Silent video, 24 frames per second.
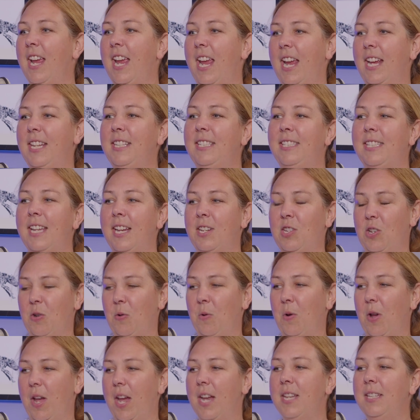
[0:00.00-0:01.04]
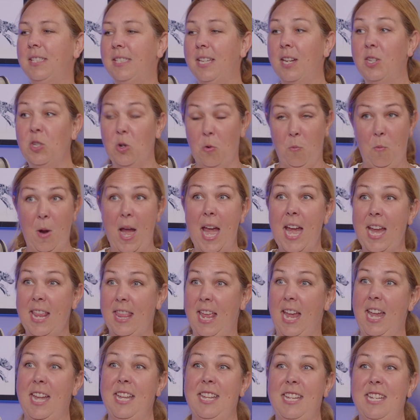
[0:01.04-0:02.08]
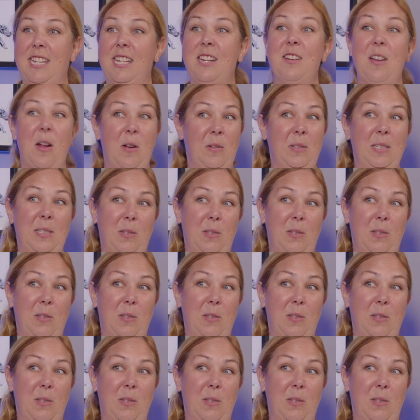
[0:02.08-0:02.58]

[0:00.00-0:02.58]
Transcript: in such a in such a way that you know